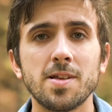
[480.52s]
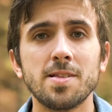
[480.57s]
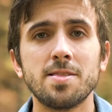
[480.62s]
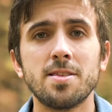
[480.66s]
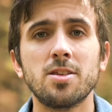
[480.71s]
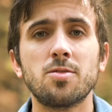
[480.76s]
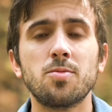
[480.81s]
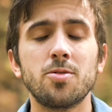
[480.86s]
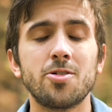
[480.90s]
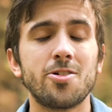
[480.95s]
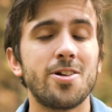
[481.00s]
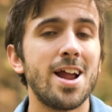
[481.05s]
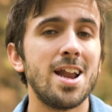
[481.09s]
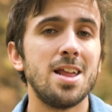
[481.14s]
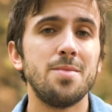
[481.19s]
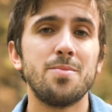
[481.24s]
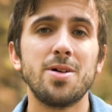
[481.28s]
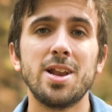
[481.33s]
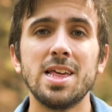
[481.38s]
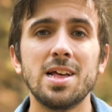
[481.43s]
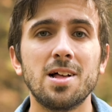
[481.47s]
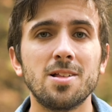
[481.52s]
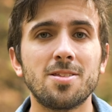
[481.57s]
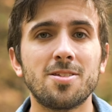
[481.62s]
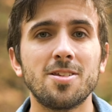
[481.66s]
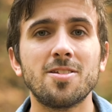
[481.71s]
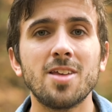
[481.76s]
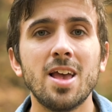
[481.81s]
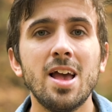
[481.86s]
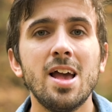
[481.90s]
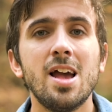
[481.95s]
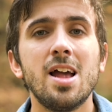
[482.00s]
like this one or anybody
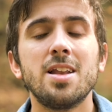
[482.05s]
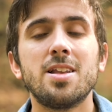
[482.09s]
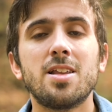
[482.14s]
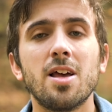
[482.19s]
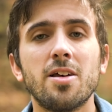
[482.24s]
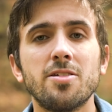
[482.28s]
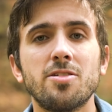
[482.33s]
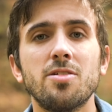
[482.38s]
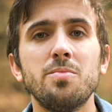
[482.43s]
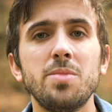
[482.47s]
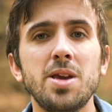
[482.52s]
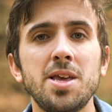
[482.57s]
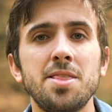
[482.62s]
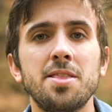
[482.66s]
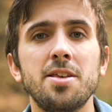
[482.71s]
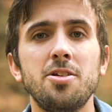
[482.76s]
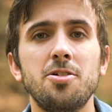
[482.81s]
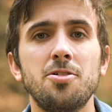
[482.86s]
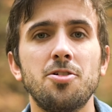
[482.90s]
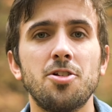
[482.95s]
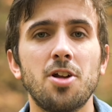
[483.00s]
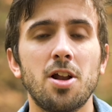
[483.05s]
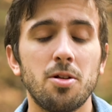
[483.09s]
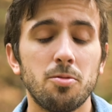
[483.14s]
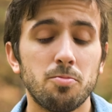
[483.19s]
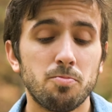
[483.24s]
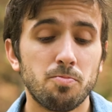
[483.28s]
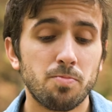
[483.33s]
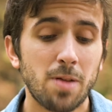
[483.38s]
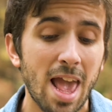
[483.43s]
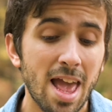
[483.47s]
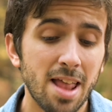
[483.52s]
else's, doesn't mean that you're gonna
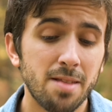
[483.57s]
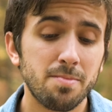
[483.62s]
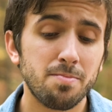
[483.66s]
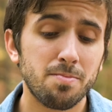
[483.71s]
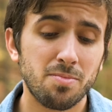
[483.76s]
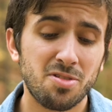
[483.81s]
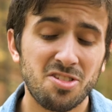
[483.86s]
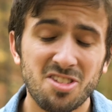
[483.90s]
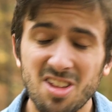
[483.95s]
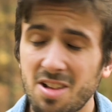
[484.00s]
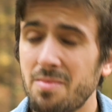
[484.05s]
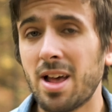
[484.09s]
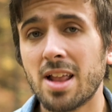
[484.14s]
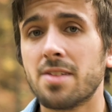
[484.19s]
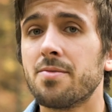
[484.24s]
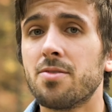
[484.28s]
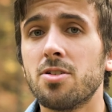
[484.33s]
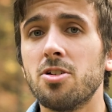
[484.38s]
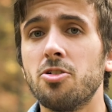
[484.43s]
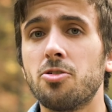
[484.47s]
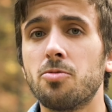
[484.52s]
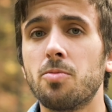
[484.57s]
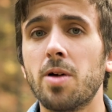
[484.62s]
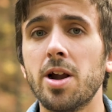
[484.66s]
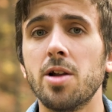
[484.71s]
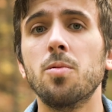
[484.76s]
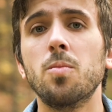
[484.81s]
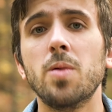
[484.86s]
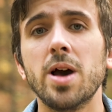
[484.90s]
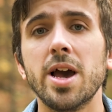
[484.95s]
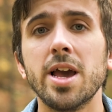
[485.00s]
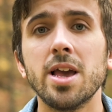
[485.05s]
get cinematic footage right
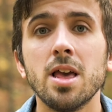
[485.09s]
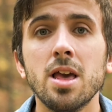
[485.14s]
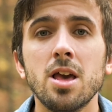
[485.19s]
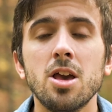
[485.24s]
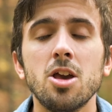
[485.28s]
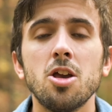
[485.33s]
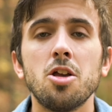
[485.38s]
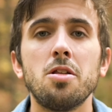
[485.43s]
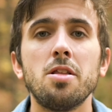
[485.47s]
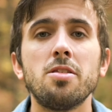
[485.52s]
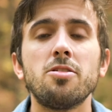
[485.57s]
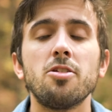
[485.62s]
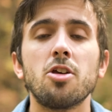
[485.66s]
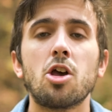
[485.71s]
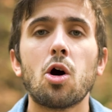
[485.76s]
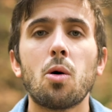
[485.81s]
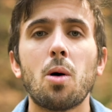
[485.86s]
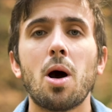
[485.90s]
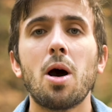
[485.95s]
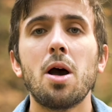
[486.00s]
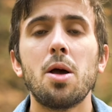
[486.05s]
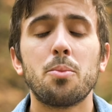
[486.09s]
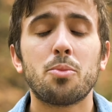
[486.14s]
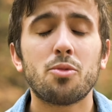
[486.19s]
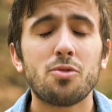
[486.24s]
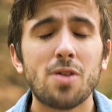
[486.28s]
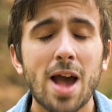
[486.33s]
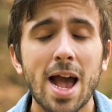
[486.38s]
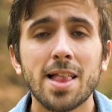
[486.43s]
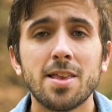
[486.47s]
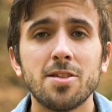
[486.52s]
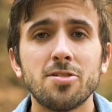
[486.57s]
away. You need to go out and
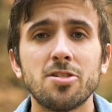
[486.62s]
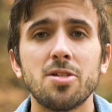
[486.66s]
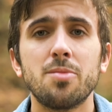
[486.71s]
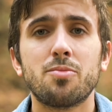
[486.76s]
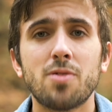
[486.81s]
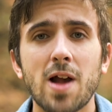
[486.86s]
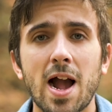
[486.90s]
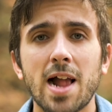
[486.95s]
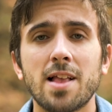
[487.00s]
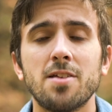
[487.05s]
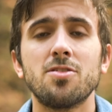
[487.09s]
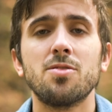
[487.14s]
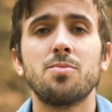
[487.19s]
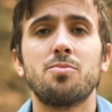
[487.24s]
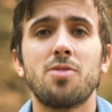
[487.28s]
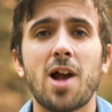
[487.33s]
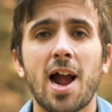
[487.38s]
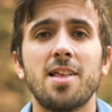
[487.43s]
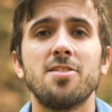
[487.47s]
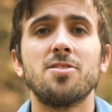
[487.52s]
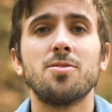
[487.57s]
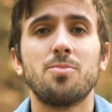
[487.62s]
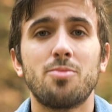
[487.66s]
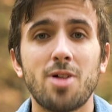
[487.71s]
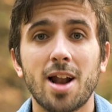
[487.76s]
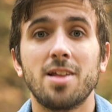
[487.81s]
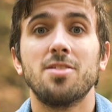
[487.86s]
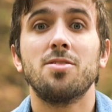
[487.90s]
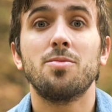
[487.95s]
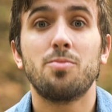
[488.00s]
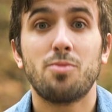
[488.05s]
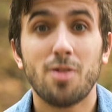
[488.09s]
practice and practice and practice and
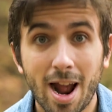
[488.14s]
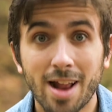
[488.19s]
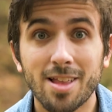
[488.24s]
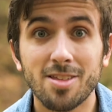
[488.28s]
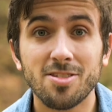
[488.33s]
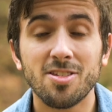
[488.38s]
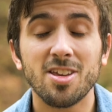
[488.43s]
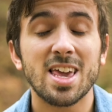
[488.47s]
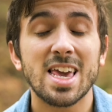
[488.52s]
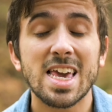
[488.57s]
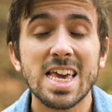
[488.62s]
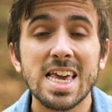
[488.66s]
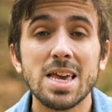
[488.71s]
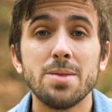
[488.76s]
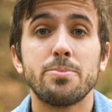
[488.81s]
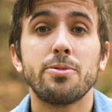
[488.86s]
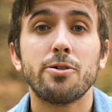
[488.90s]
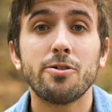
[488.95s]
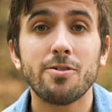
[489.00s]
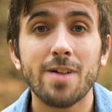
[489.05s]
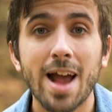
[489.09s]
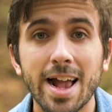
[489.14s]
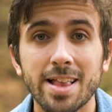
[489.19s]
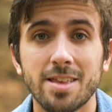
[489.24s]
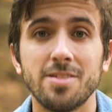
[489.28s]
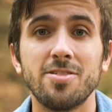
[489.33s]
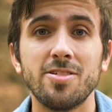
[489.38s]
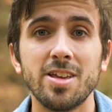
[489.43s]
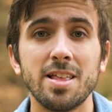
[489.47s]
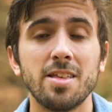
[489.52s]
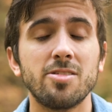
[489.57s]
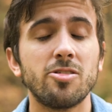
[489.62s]
practice and practice and keep
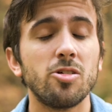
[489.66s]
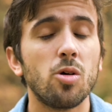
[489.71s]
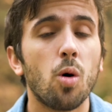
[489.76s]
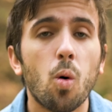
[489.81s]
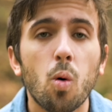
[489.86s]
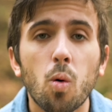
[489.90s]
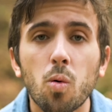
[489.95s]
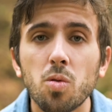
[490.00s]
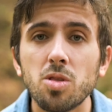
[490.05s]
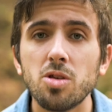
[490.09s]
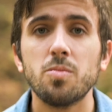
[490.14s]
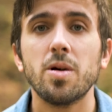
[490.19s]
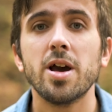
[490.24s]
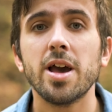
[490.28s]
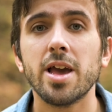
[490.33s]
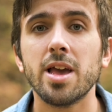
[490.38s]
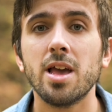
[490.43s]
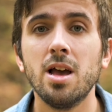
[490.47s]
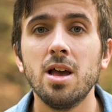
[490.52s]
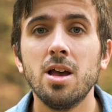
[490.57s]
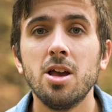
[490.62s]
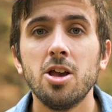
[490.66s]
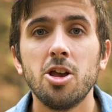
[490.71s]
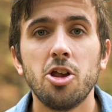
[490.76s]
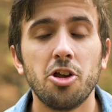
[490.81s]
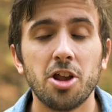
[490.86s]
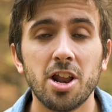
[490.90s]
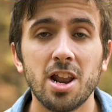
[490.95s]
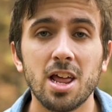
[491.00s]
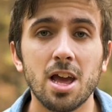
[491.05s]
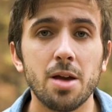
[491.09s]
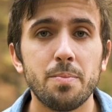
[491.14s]
practicing. That's the only way you're
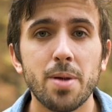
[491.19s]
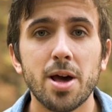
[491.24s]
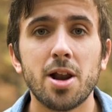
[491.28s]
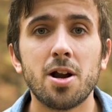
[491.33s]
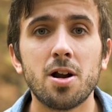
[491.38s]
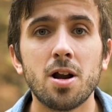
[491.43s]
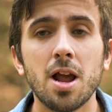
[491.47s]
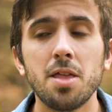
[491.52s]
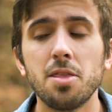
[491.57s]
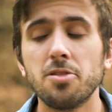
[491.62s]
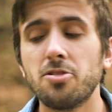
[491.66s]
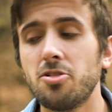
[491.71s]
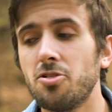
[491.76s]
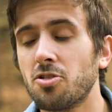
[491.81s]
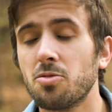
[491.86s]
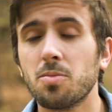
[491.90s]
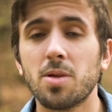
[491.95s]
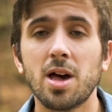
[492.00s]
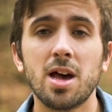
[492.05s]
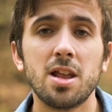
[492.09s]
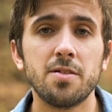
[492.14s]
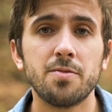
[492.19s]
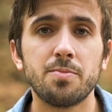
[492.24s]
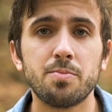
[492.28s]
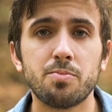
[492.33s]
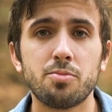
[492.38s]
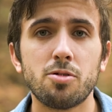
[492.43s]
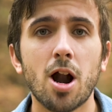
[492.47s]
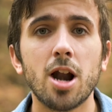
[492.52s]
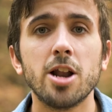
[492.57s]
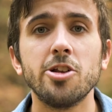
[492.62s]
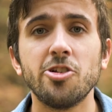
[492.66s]
gonna get better, unless you're some kind of
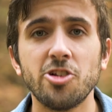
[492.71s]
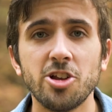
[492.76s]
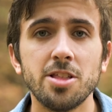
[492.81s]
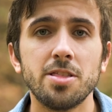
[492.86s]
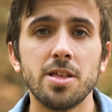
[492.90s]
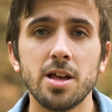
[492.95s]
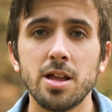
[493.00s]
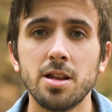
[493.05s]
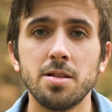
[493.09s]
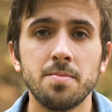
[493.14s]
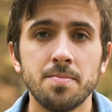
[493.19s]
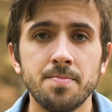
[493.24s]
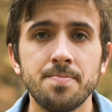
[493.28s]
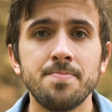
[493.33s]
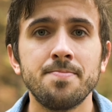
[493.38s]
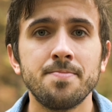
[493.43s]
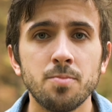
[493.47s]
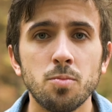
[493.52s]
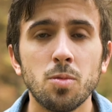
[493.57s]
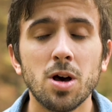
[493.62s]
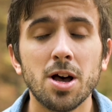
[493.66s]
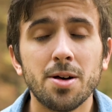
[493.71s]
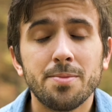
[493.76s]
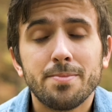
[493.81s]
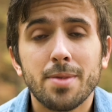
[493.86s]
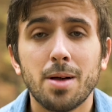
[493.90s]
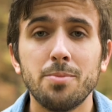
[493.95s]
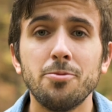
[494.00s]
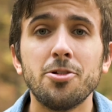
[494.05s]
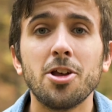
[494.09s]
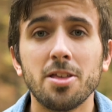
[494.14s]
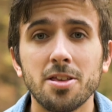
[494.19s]
prodigy. Then, well,
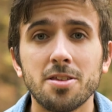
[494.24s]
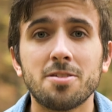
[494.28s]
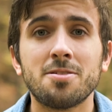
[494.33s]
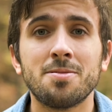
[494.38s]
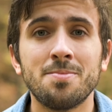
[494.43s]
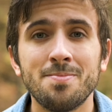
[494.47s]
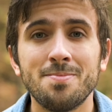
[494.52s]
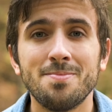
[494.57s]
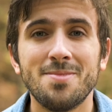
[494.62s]
I'm jealous.